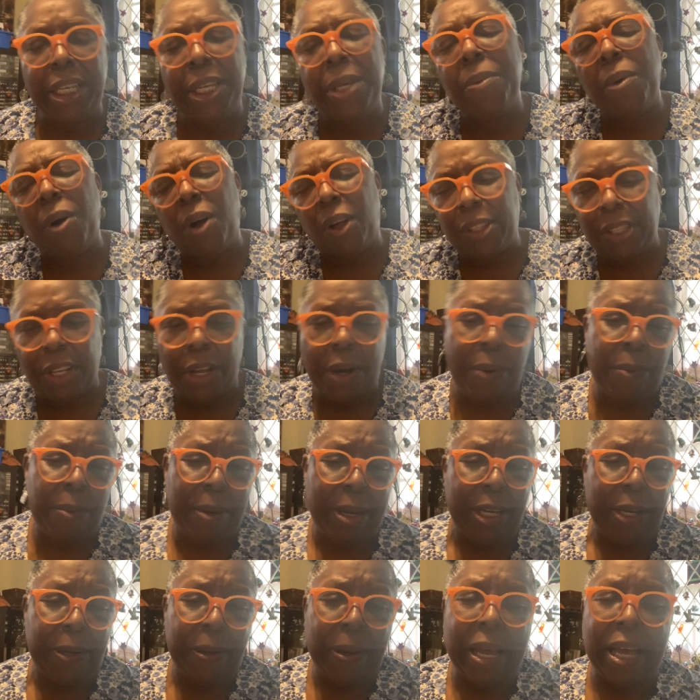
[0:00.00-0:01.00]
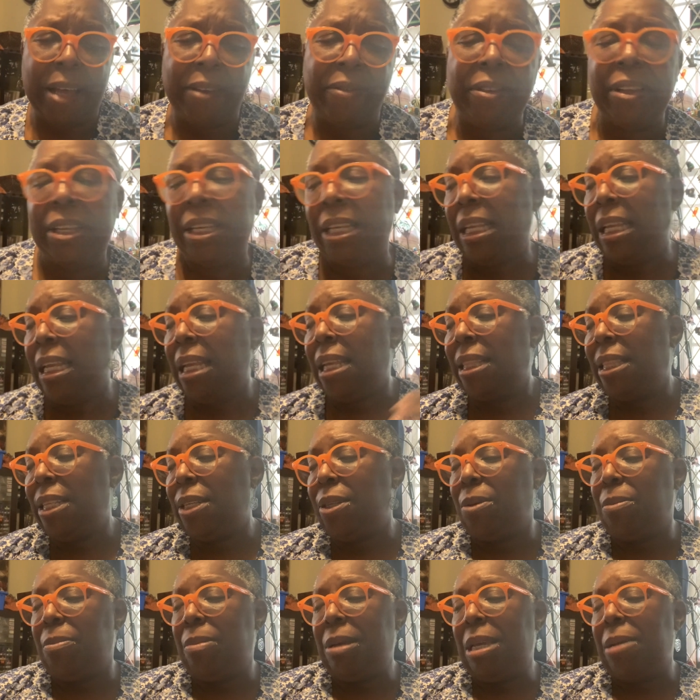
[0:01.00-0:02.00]
You all know when you have
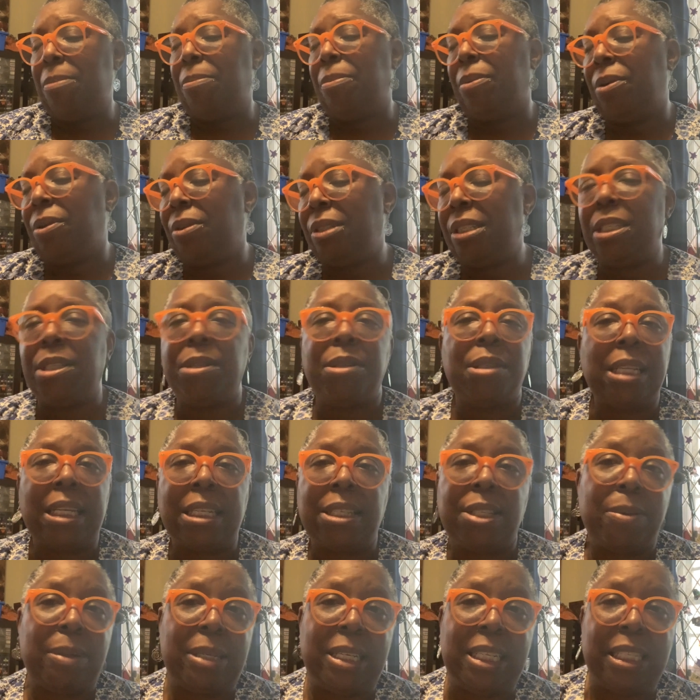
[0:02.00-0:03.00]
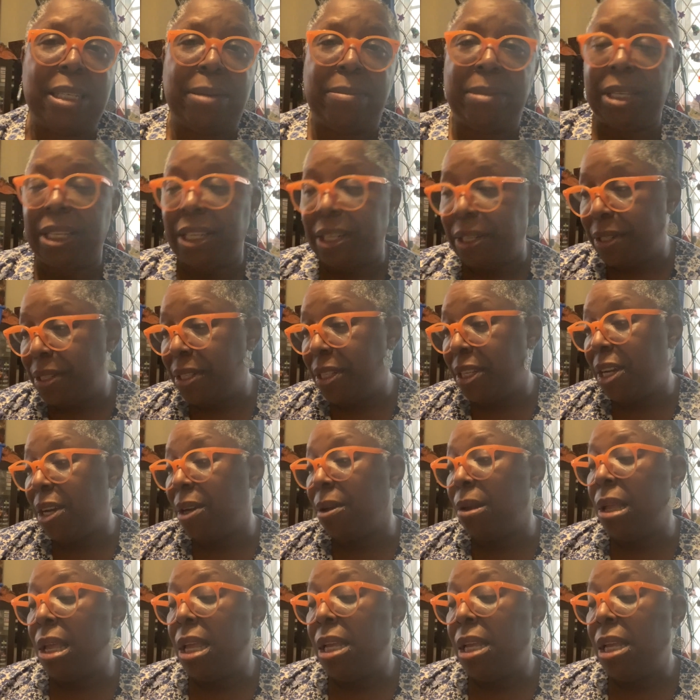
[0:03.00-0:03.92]
little people. This was like 20 something years ago.